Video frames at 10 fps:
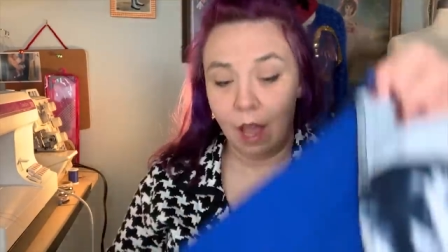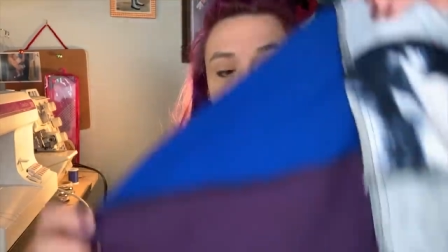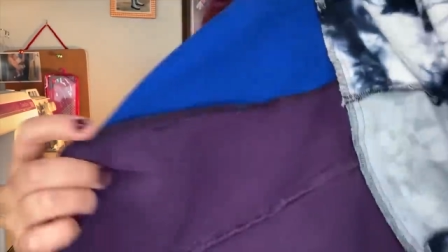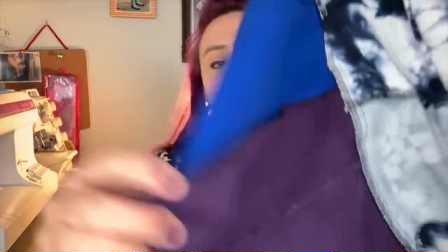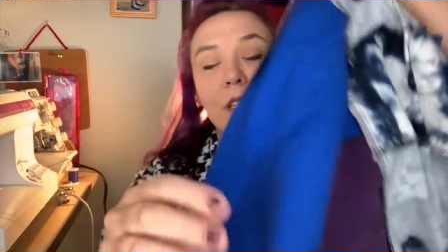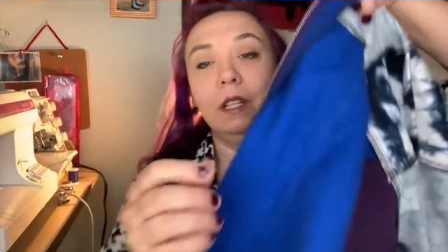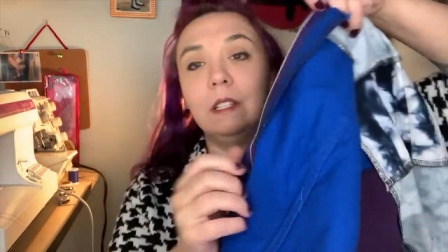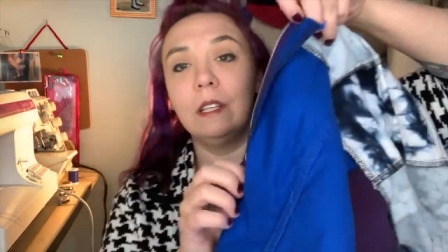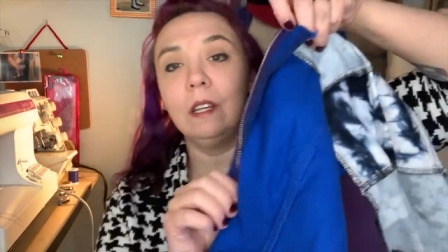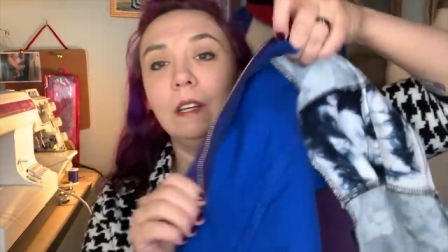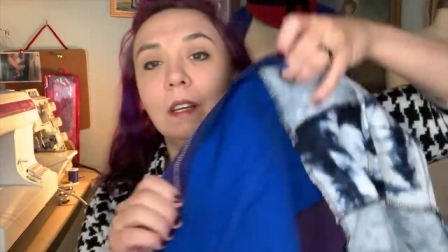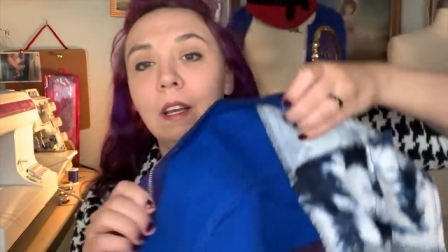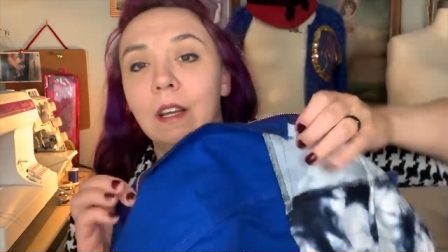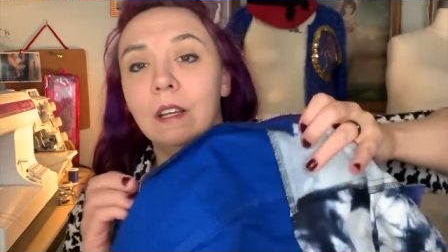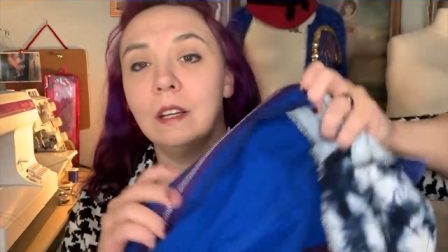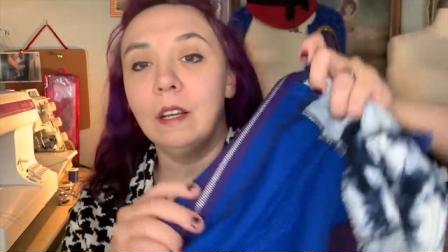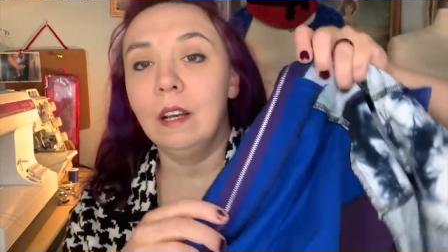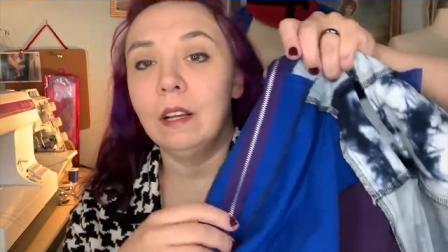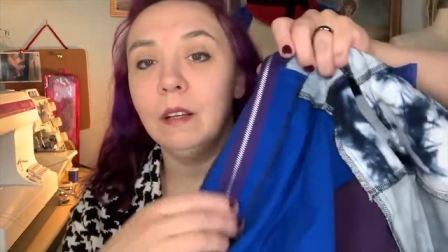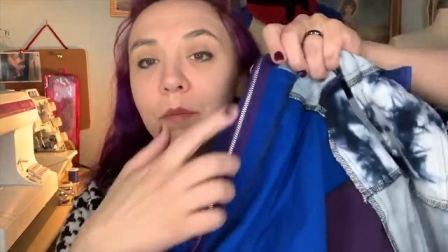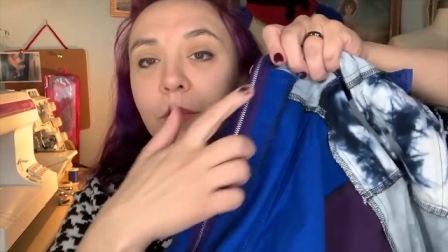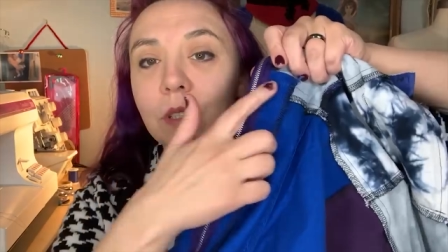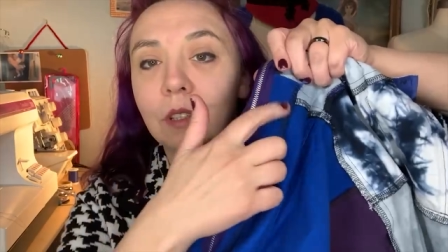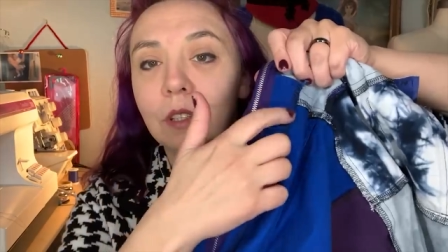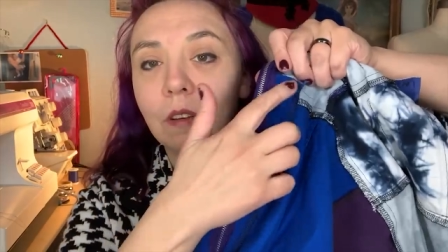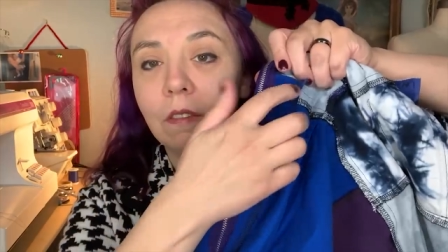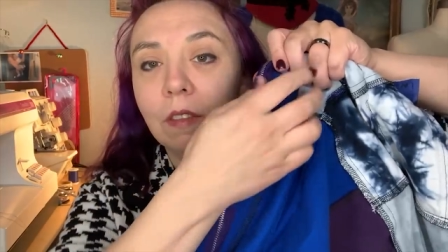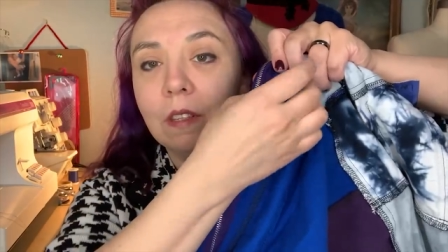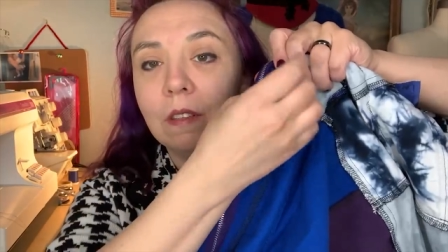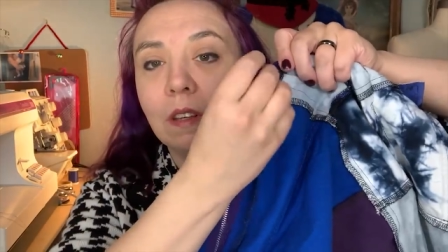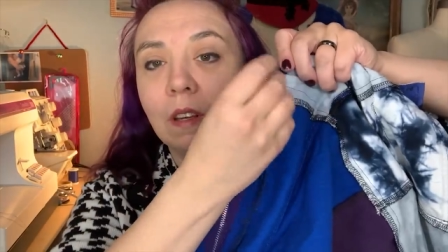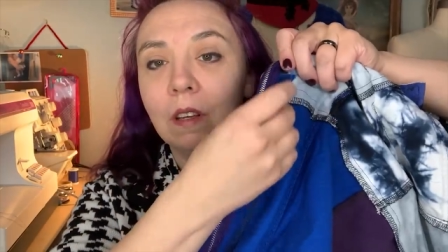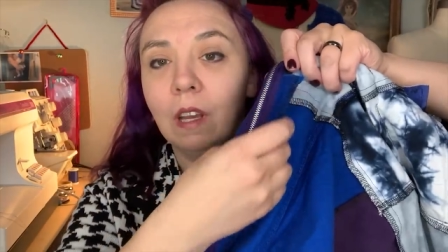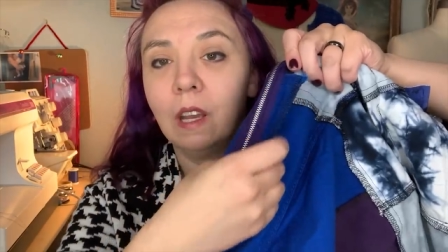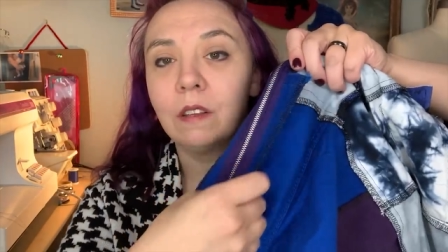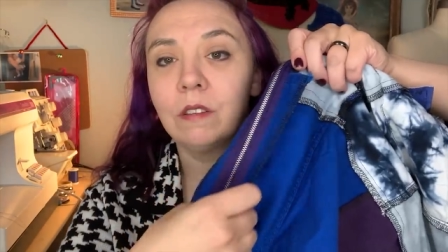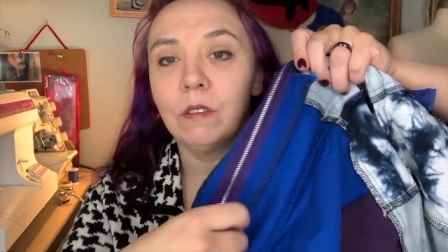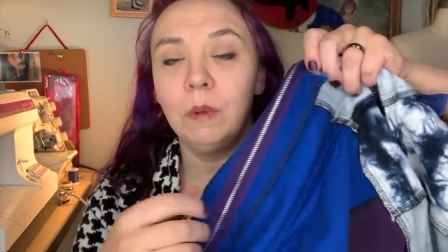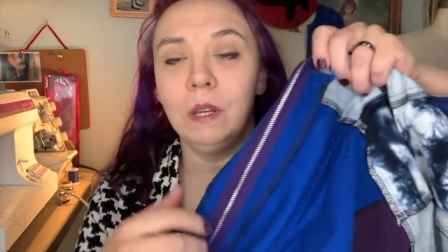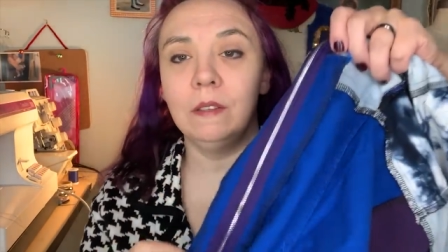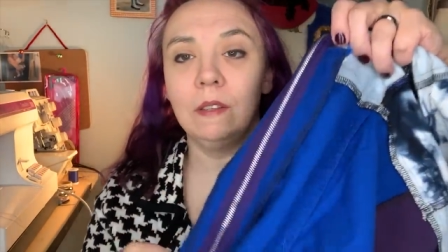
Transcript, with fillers: I do need to um, serge off this extra piece